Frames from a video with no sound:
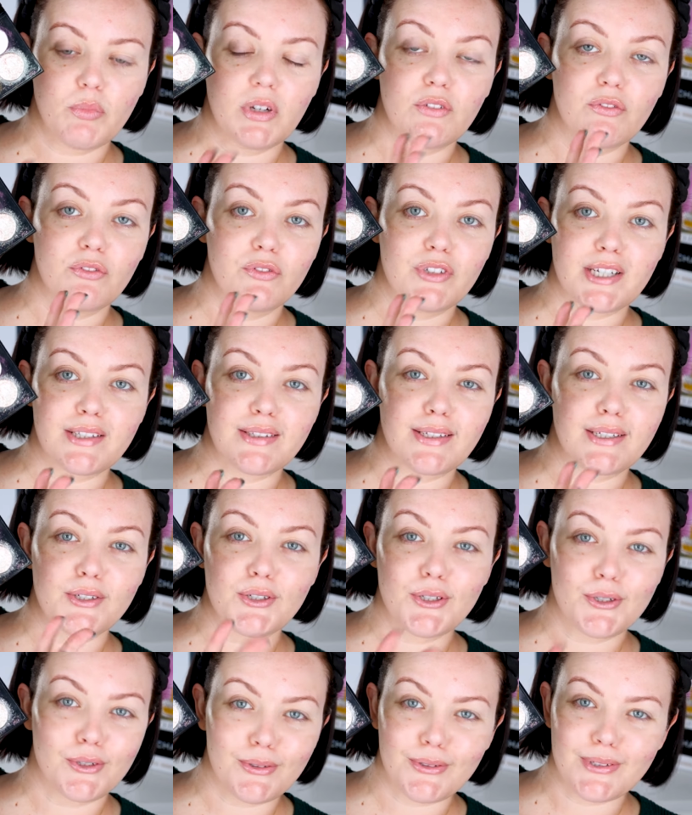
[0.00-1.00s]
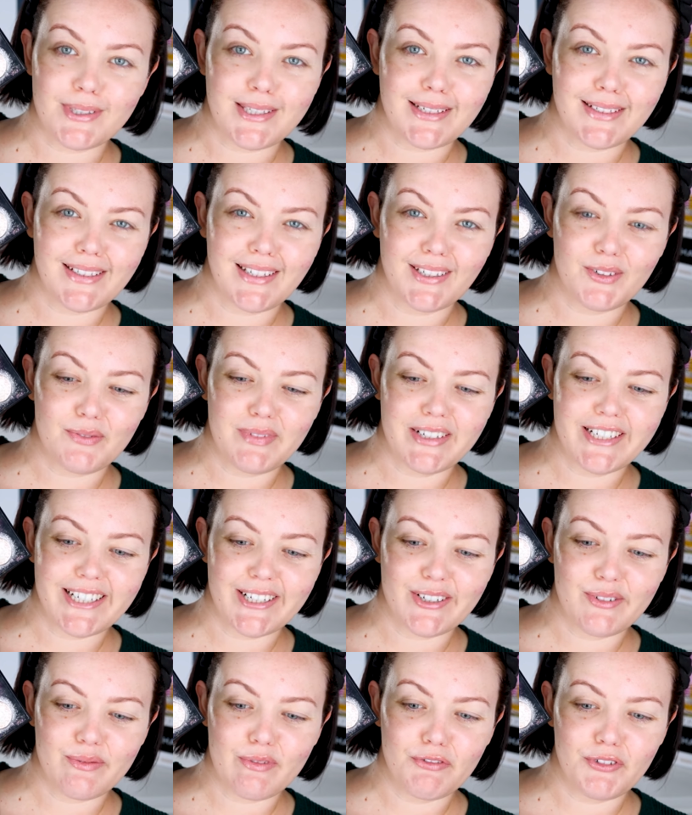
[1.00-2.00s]
but I've done like two looks like that on my
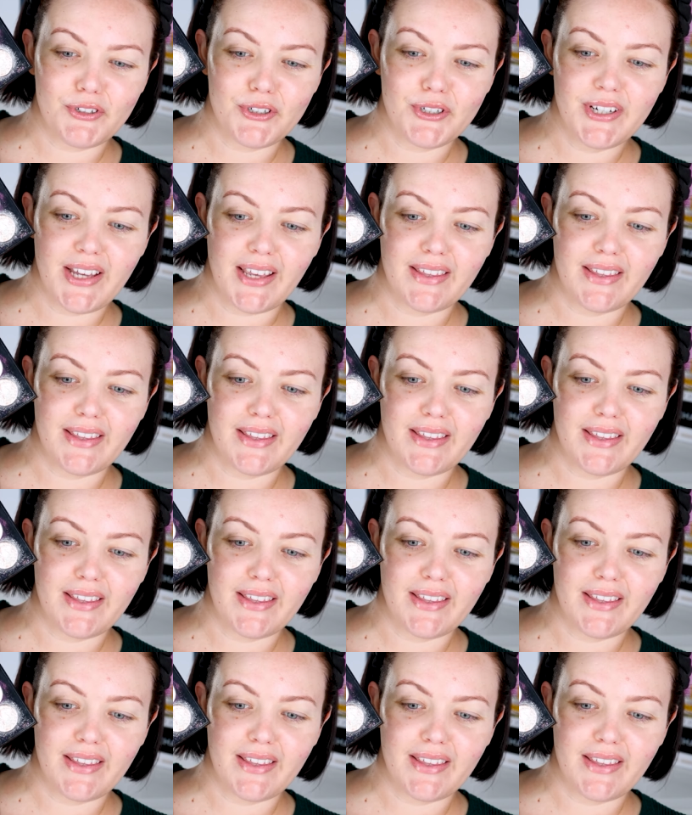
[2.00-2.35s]
channel before.